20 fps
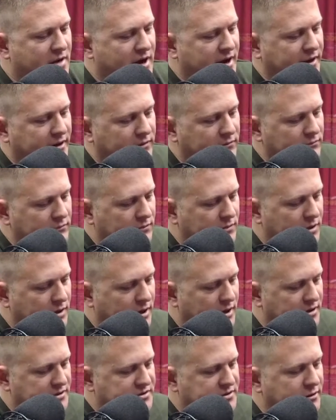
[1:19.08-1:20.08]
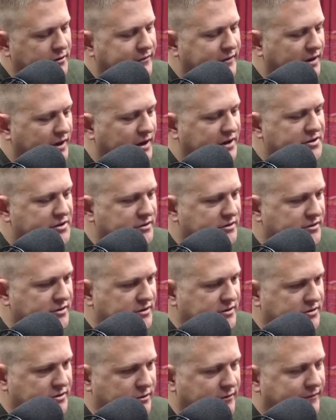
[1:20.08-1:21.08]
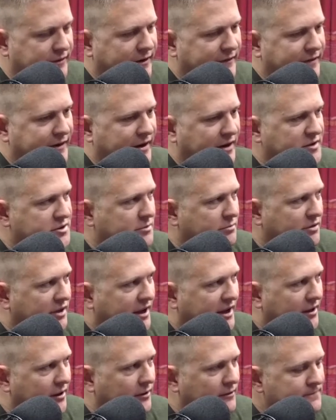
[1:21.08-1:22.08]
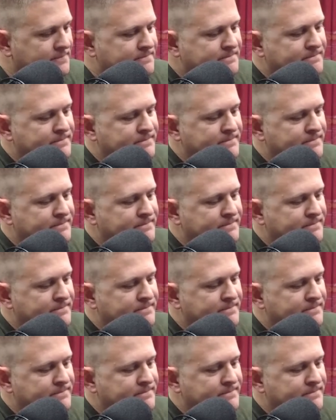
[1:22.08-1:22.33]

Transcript: my certification as a certified financial planner.